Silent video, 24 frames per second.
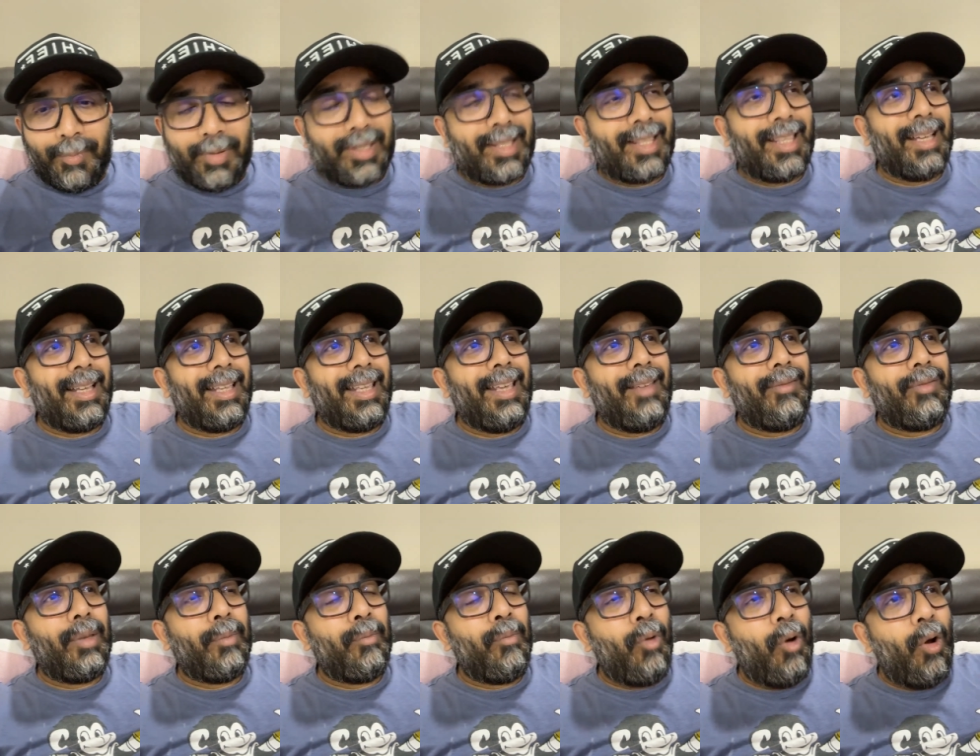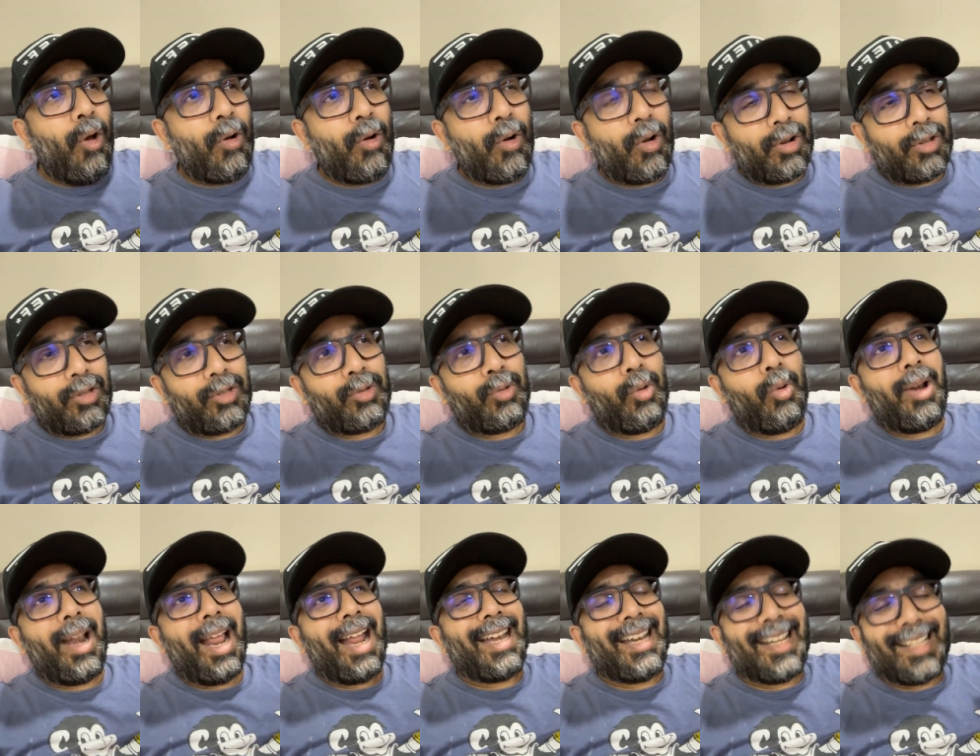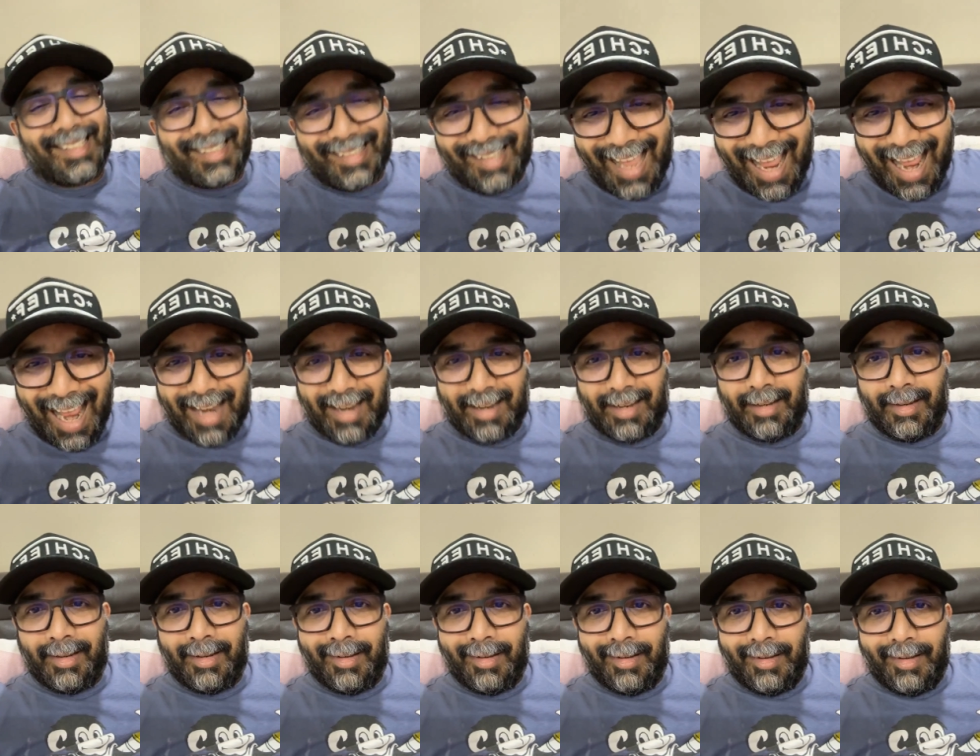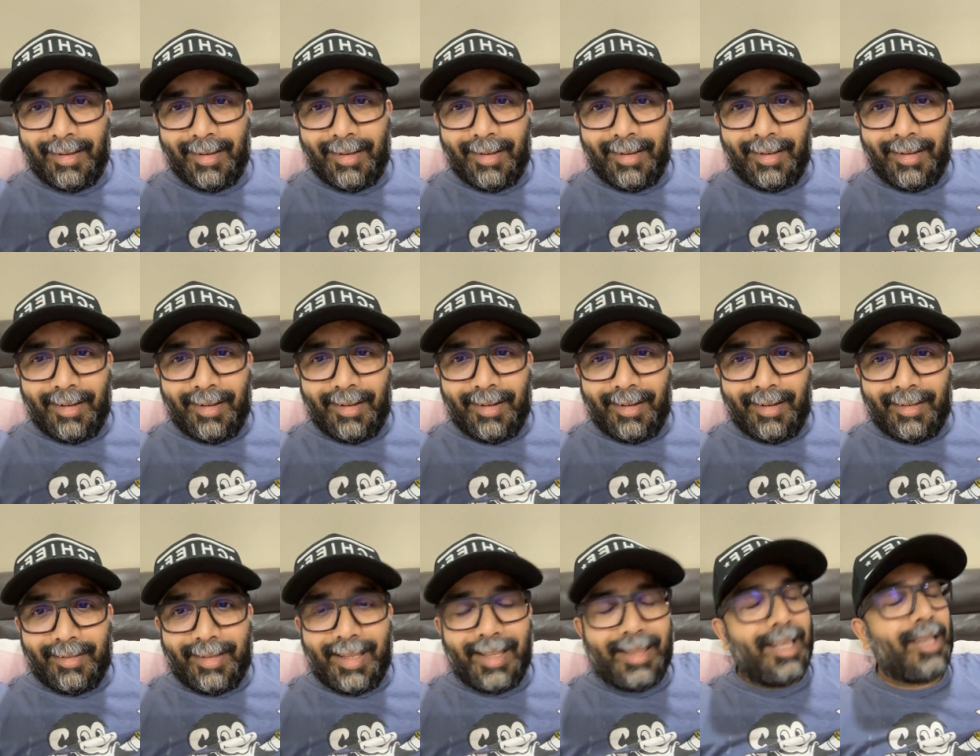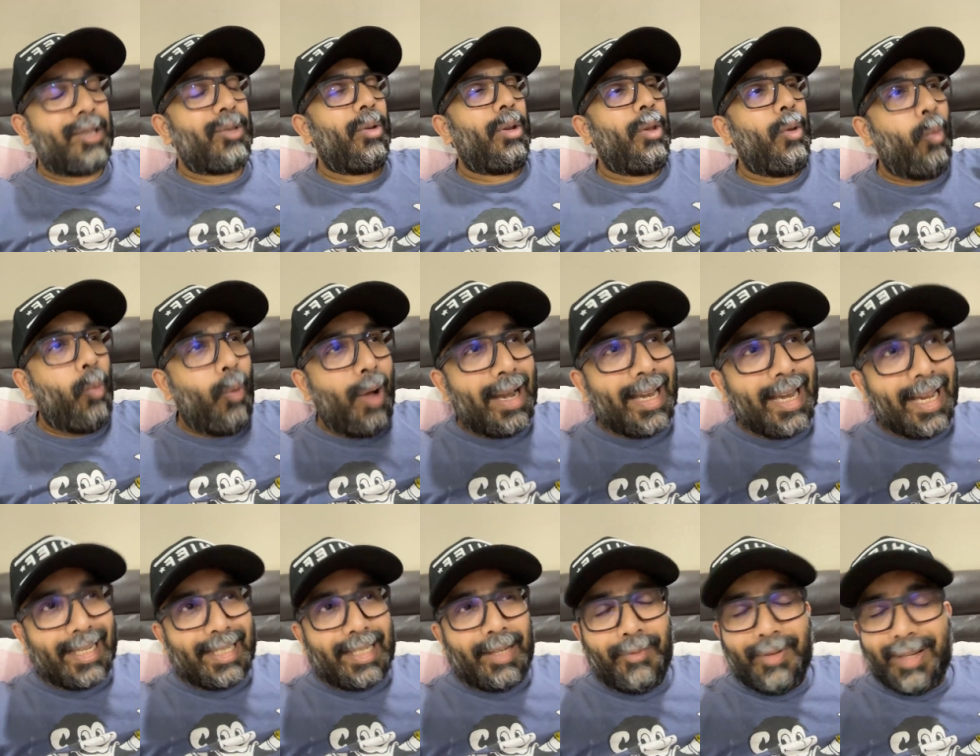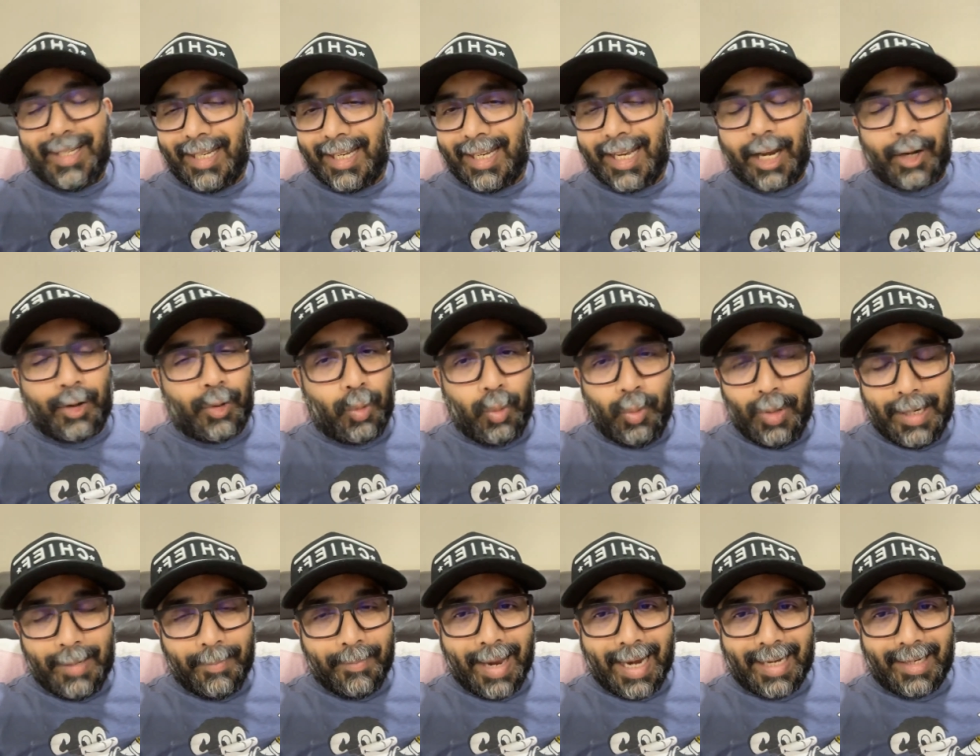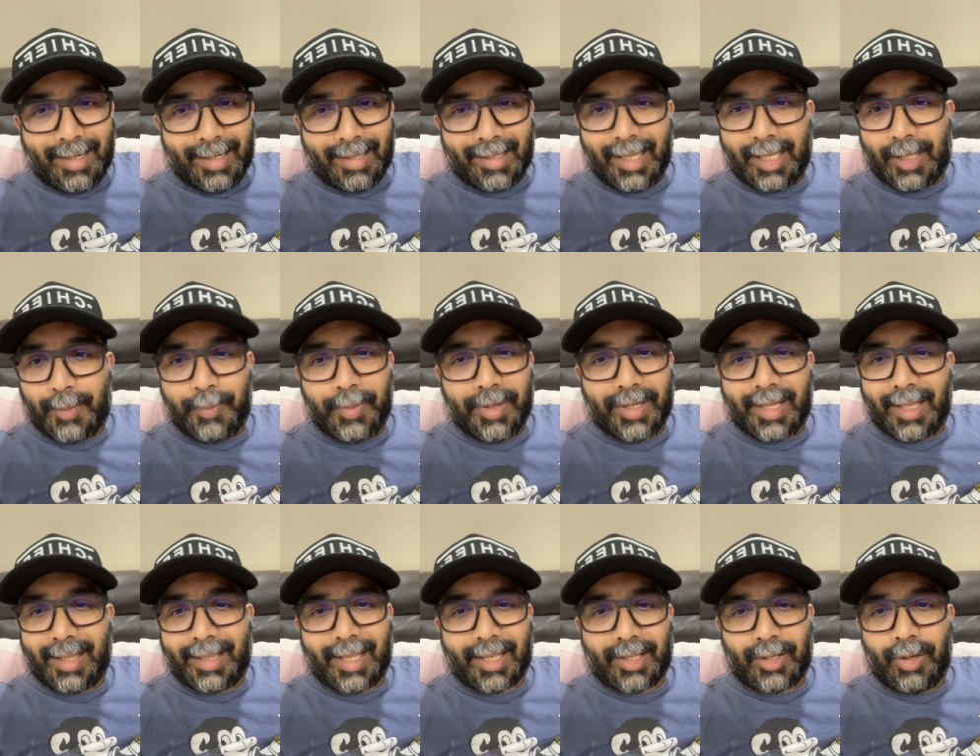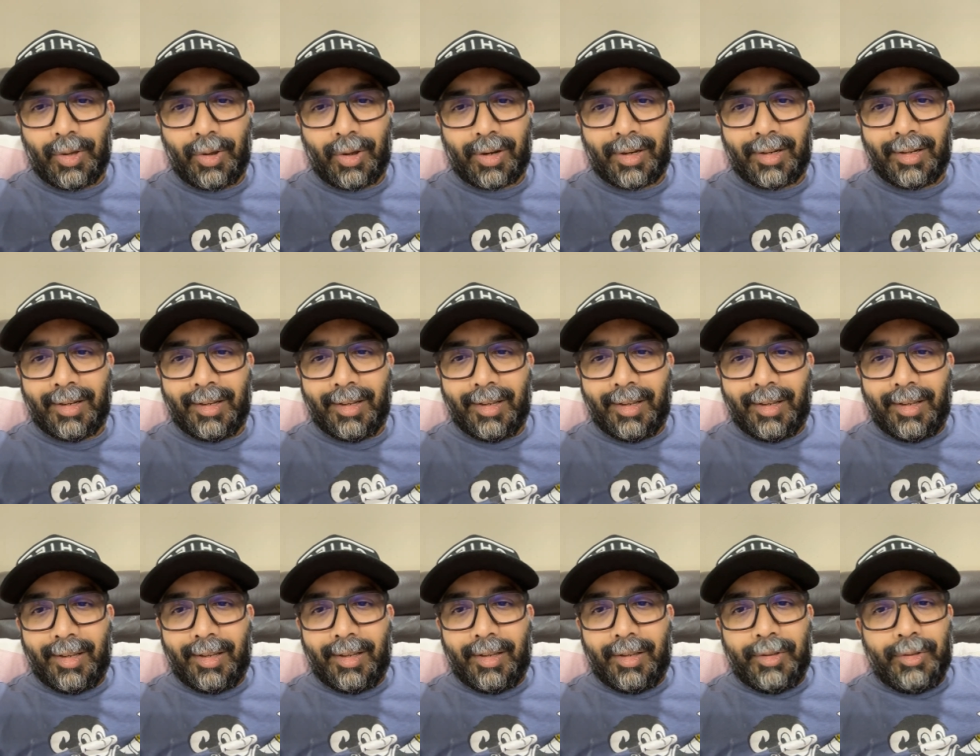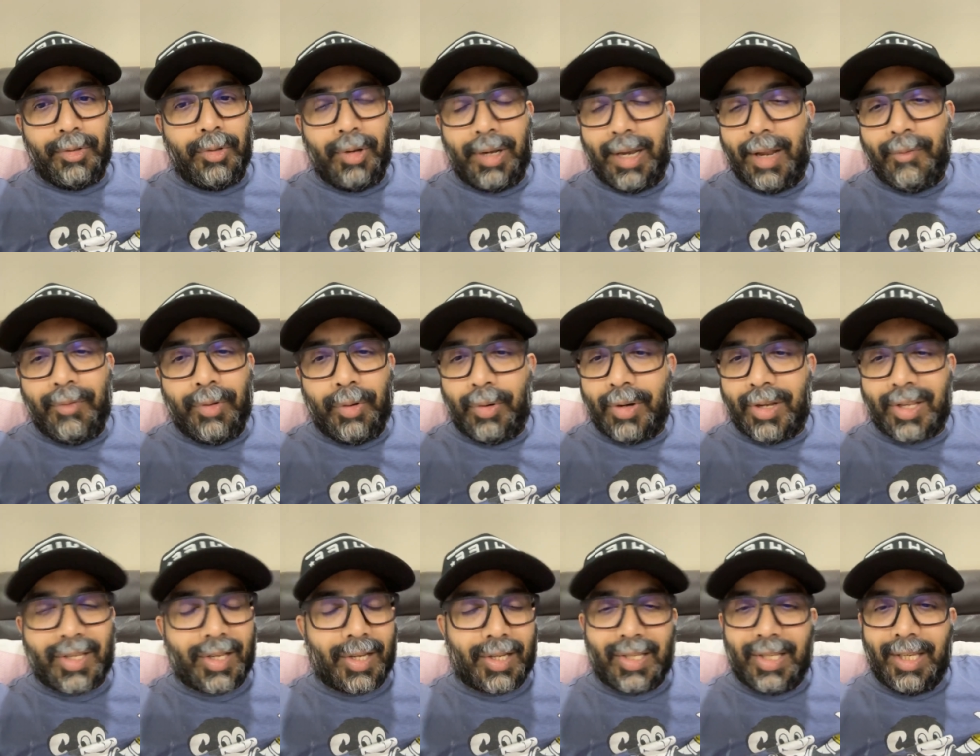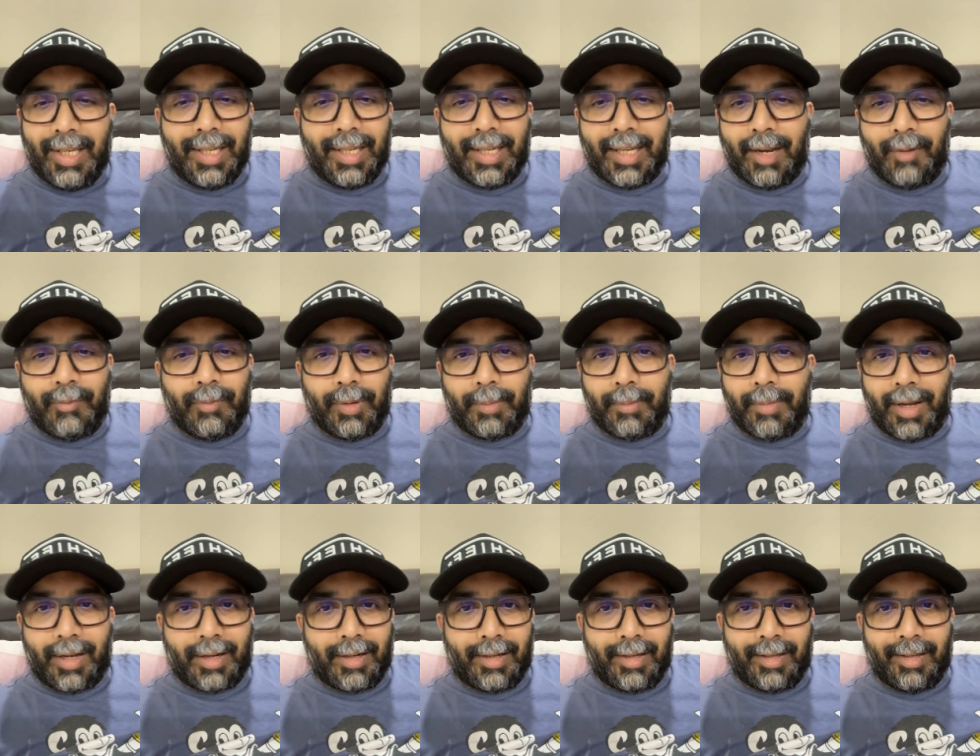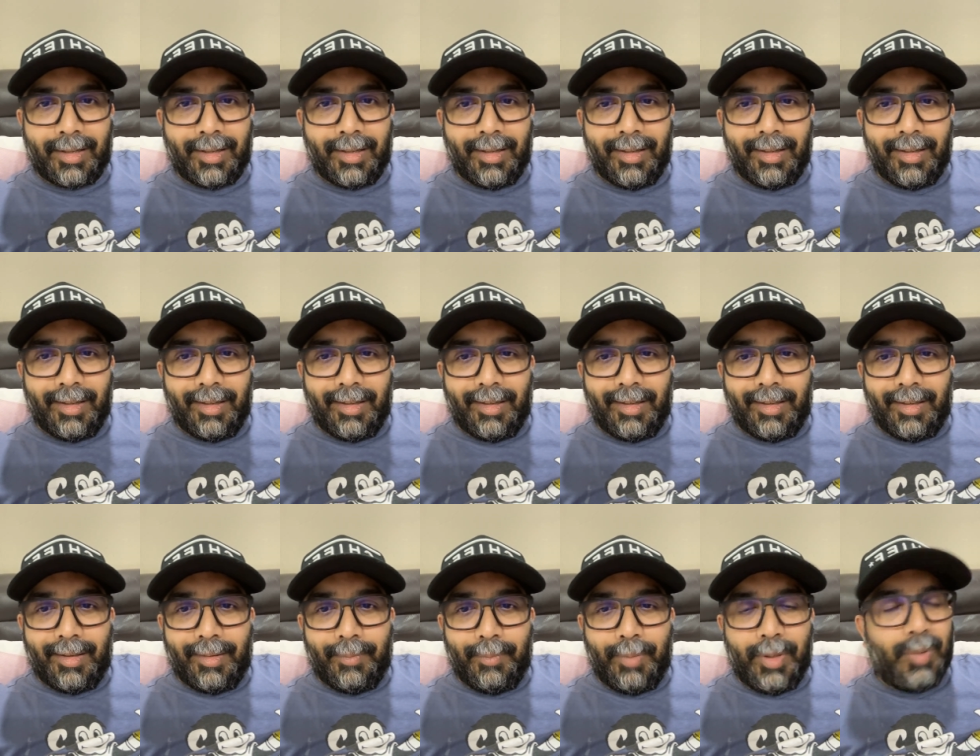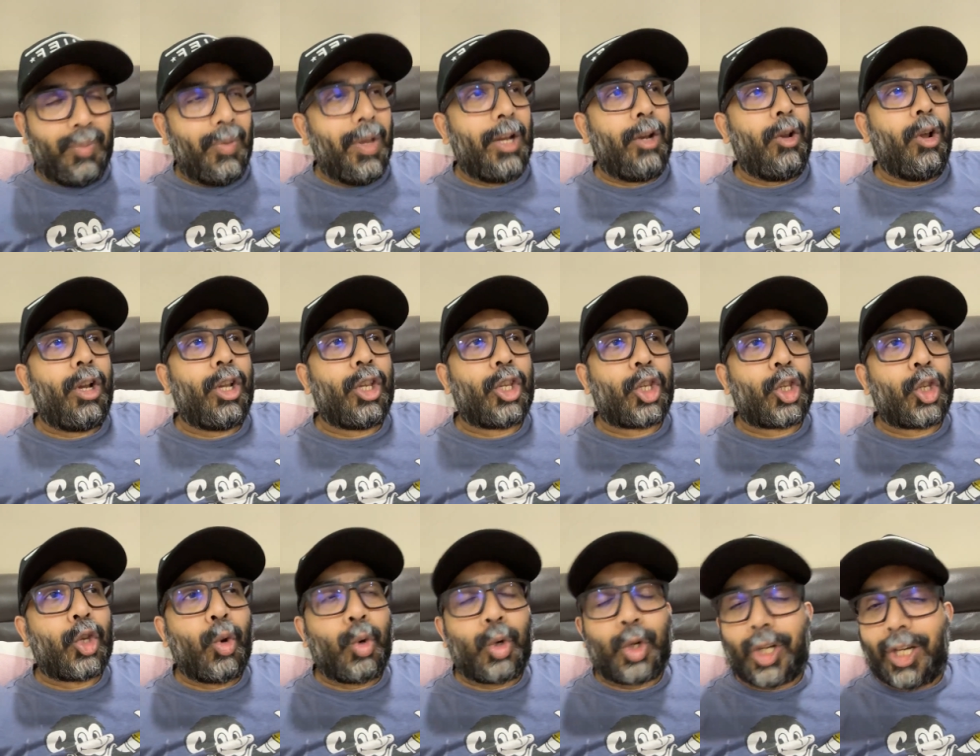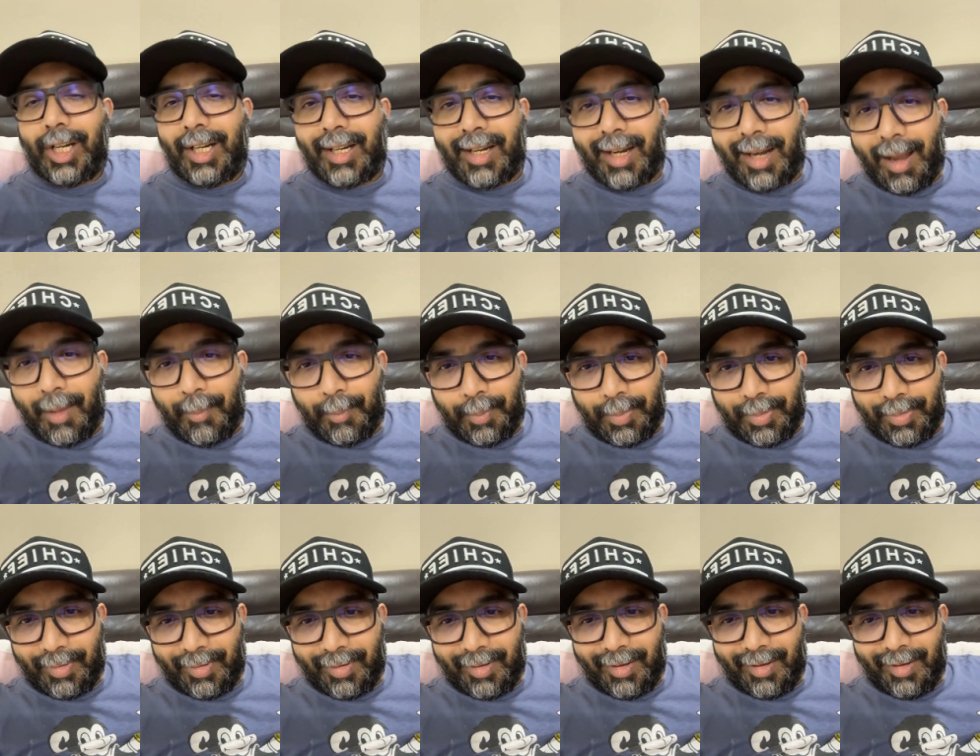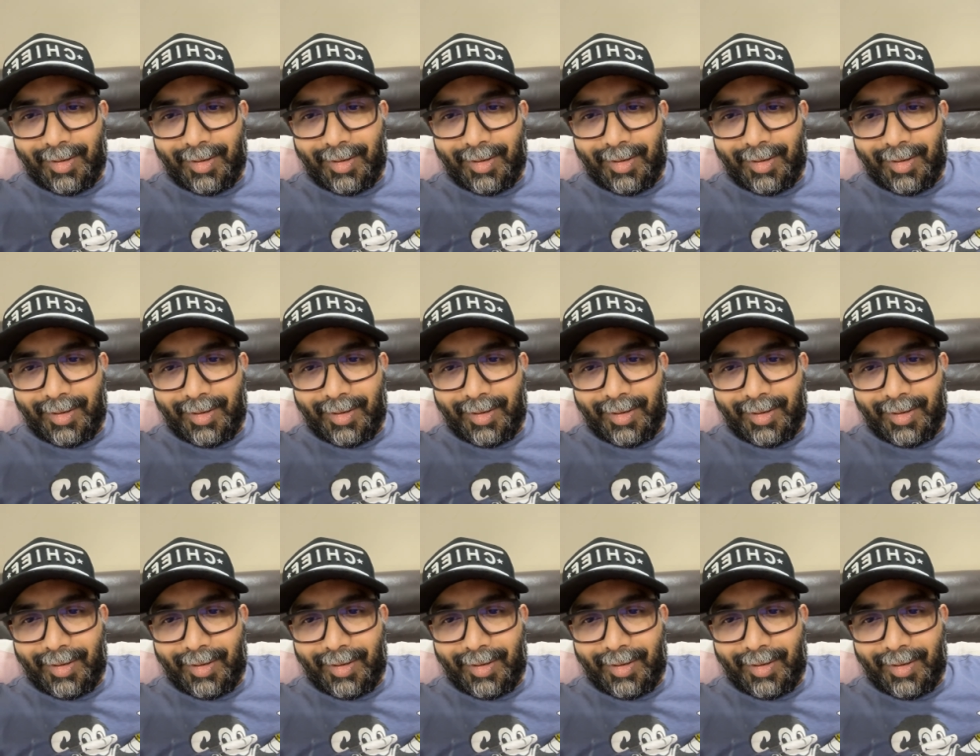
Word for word: Because the, if the morons don't understand that there's only one activity that truly matters, there's presentation, you're never going to succeed in network marketing. Because we are not a social club.